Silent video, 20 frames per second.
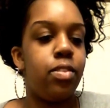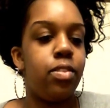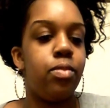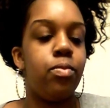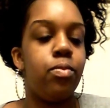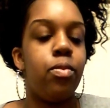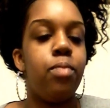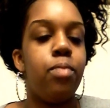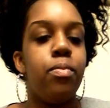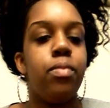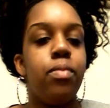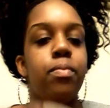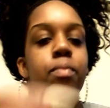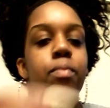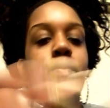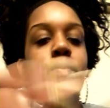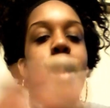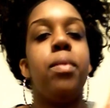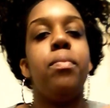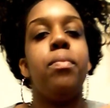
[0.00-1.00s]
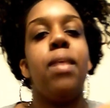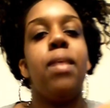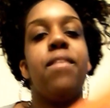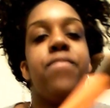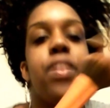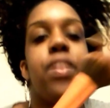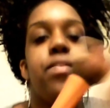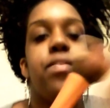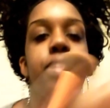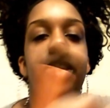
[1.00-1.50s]
Probably my
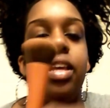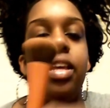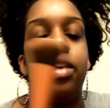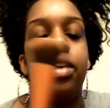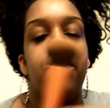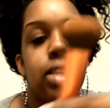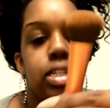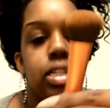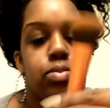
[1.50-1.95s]
favorite thing about